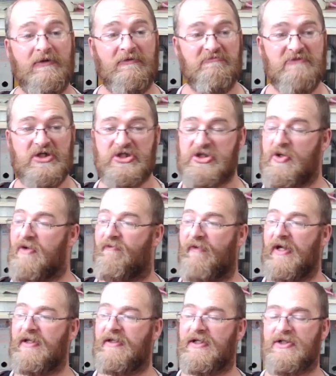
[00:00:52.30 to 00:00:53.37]
This new
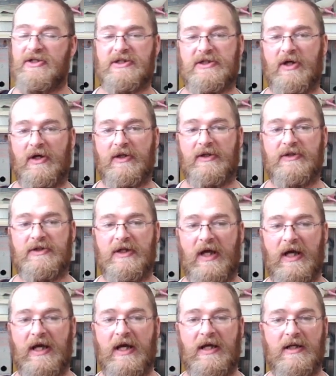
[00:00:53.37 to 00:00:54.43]
event that just started
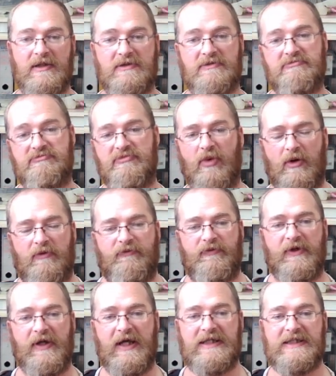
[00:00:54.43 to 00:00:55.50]
today, and it's, well, for
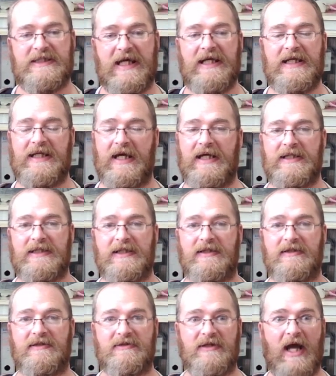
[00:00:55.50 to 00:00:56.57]
the next 10 days,
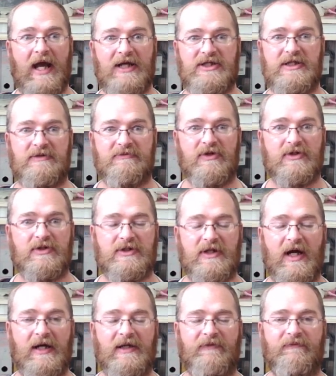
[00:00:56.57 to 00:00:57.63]
and it actually looks
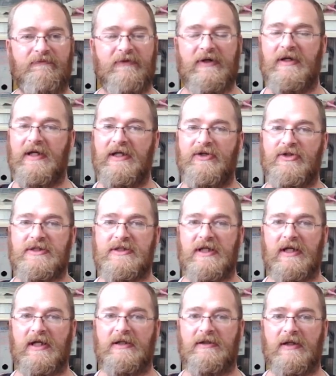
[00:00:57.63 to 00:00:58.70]
kind of
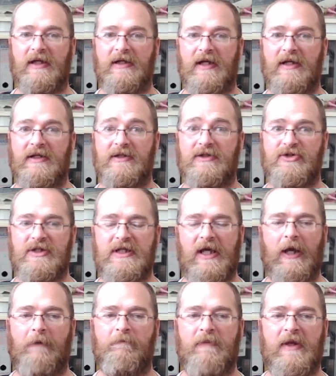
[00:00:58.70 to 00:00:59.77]
interesting and
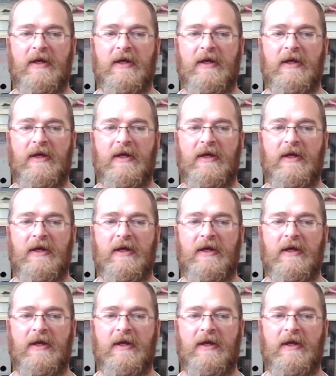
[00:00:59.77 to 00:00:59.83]
intriguing.